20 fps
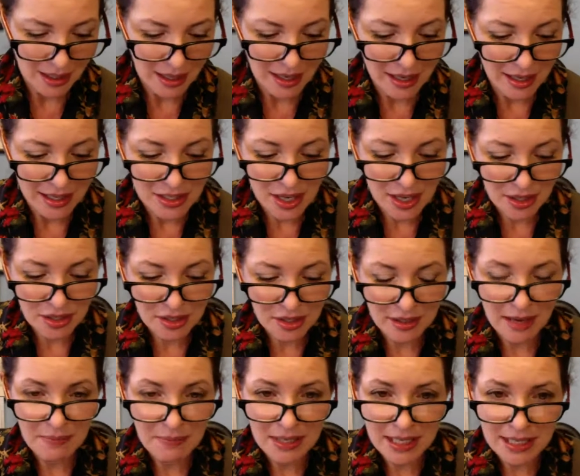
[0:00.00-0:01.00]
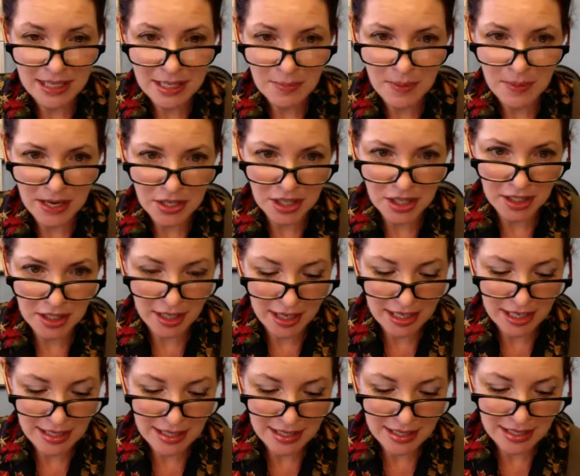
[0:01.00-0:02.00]
Dr. Lempke
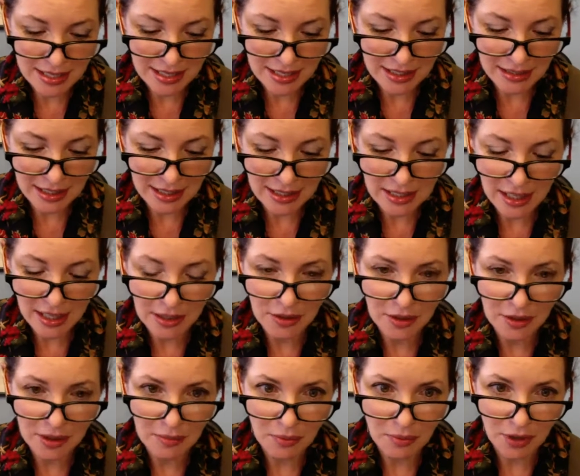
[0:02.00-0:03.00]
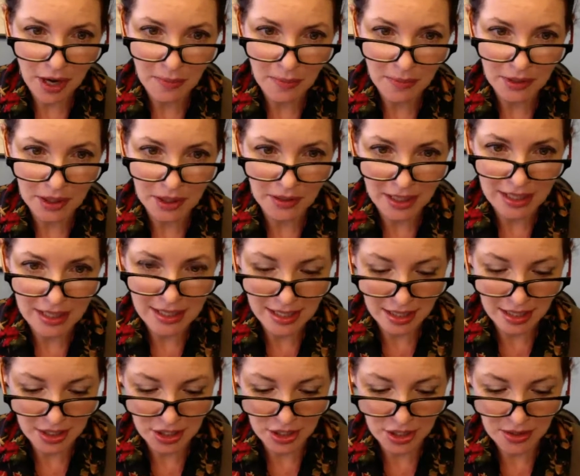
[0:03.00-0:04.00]
specializes in land tenure and property rights
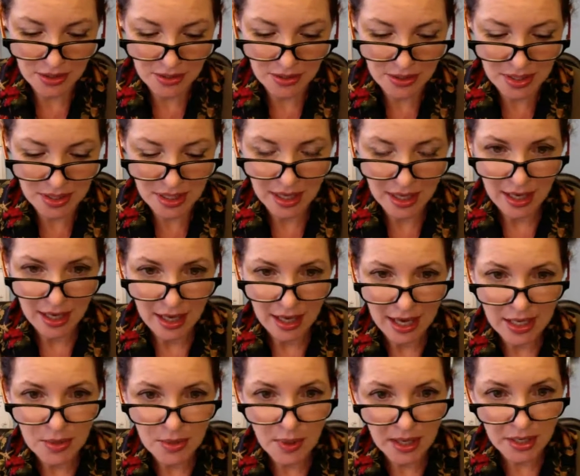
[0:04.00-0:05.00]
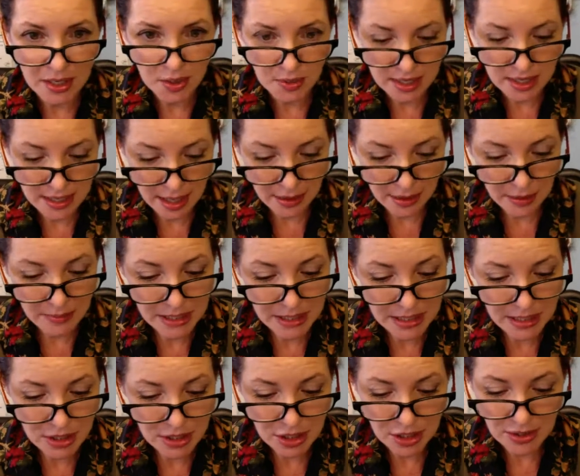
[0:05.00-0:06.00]
issues, as well as resettlement
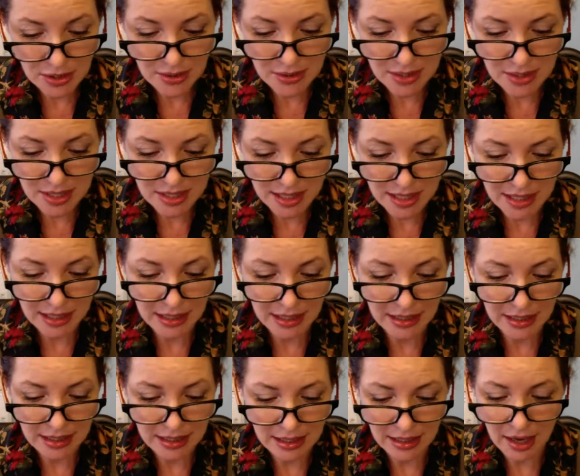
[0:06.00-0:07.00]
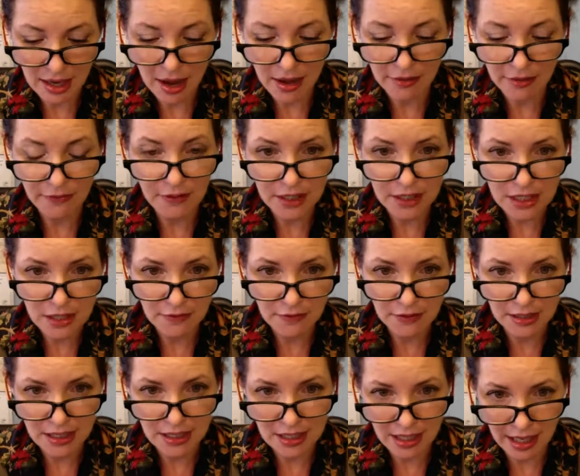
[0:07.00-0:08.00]
issues in
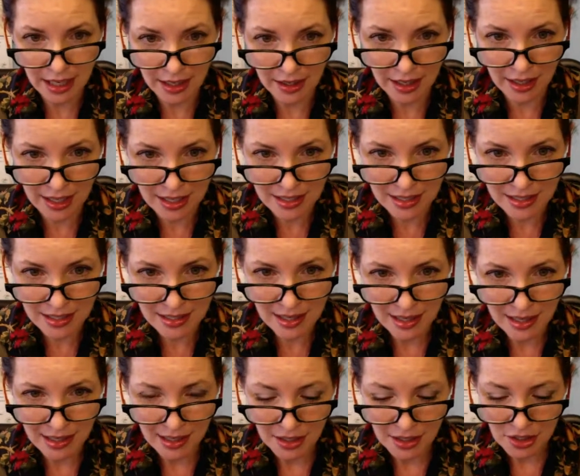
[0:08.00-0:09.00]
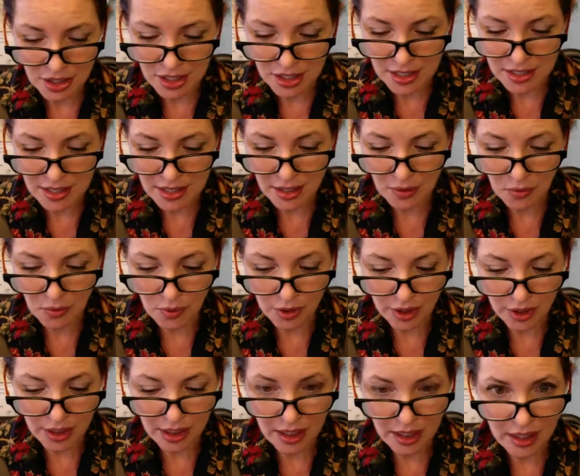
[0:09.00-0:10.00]
conflict-afflicted areas. She's done work
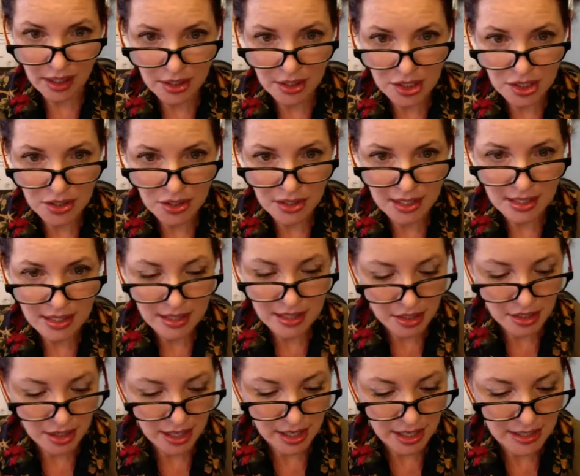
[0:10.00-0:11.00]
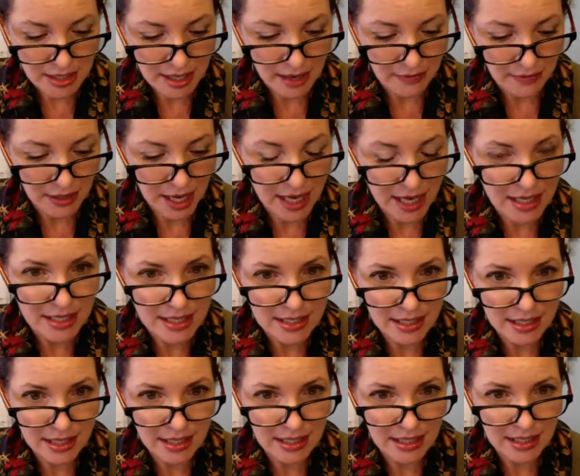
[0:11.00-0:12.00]
in countries such as
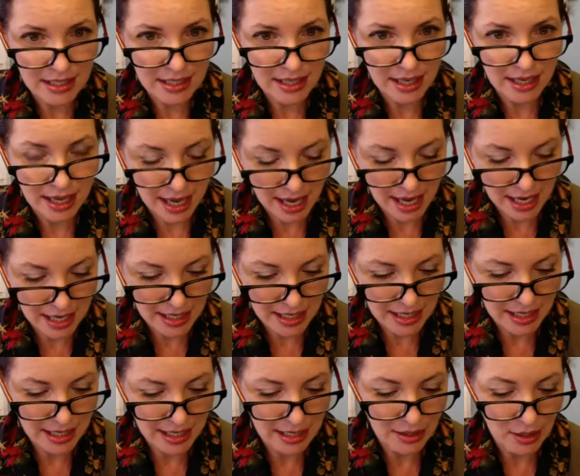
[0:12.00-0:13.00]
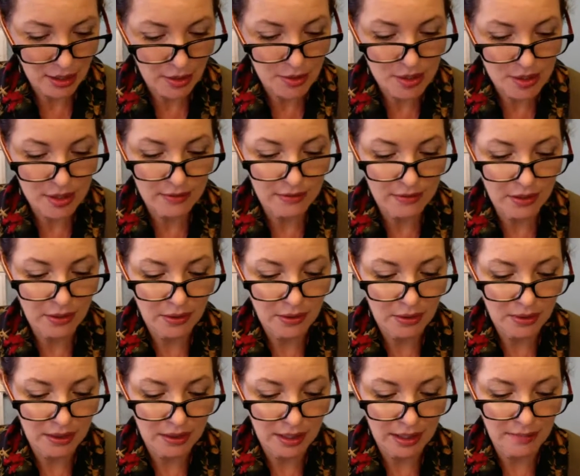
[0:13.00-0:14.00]
Afghanistan, Haiti, Kosovo,
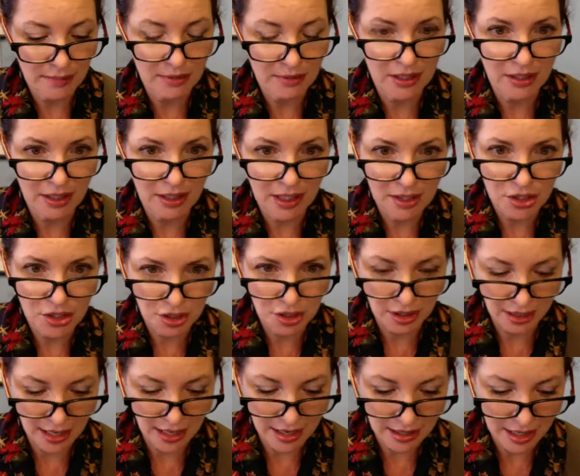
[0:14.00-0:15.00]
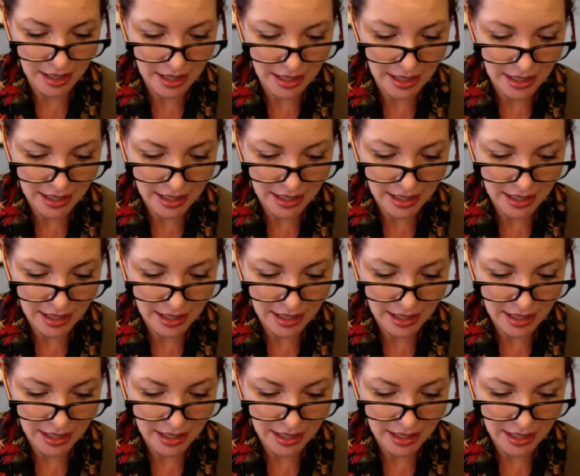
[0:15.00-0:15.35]
Liberia, Sri Lanka,